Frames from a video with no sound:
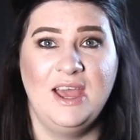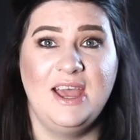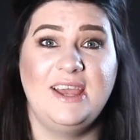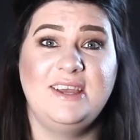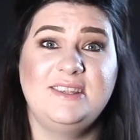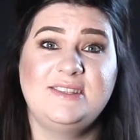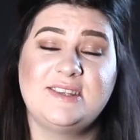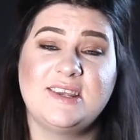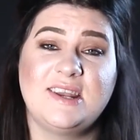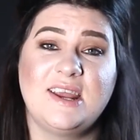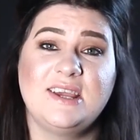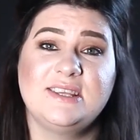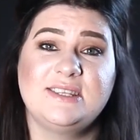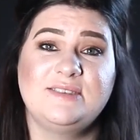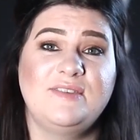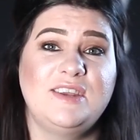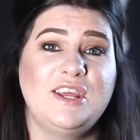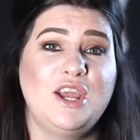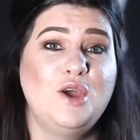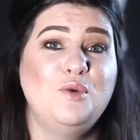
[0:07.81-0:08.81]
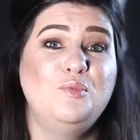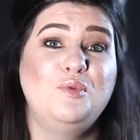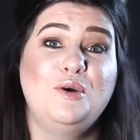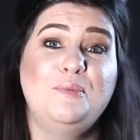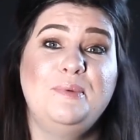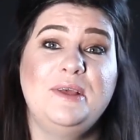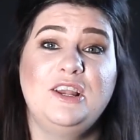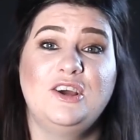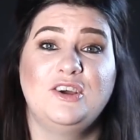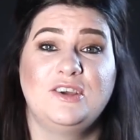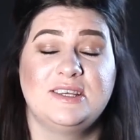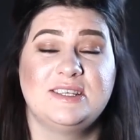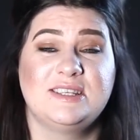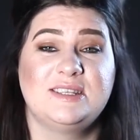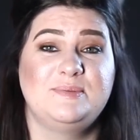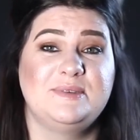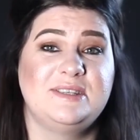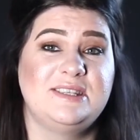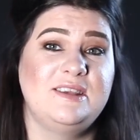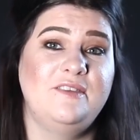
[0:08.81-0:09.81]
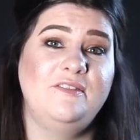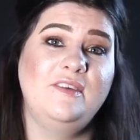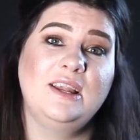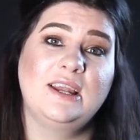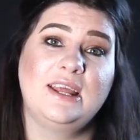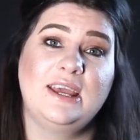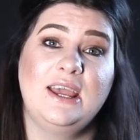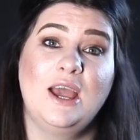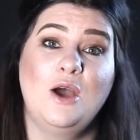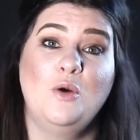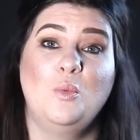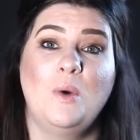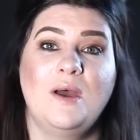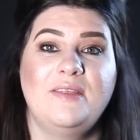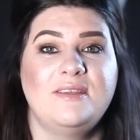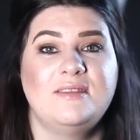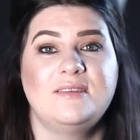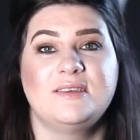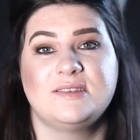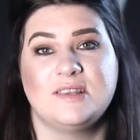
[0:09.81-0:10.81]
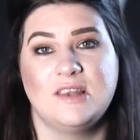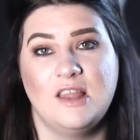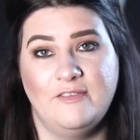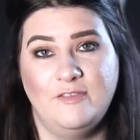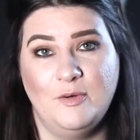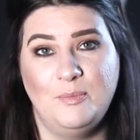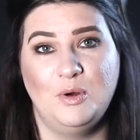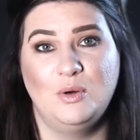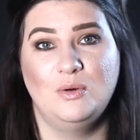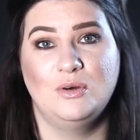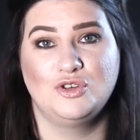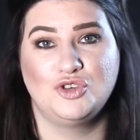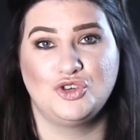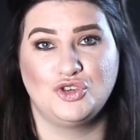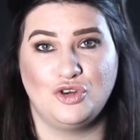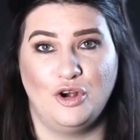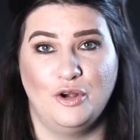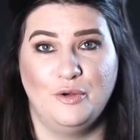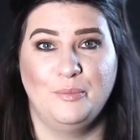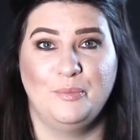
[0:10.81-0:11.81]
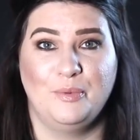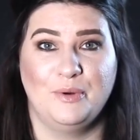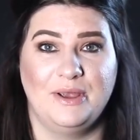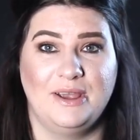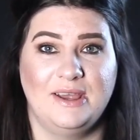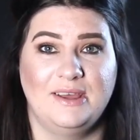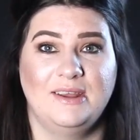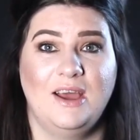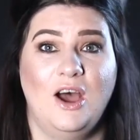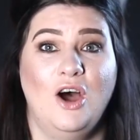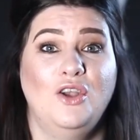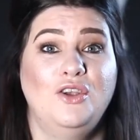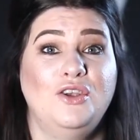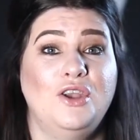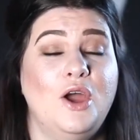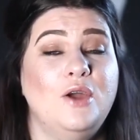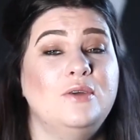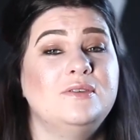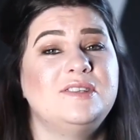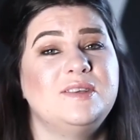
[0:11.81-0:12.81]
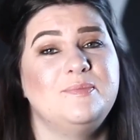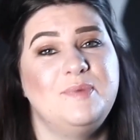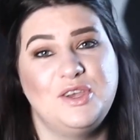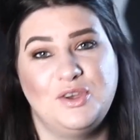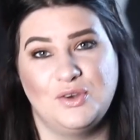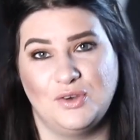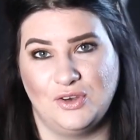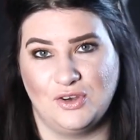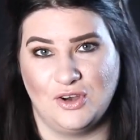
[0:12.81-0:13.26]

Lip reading: In today's video, we'll be looking specifically at whether this lovable and strong breed are known to be good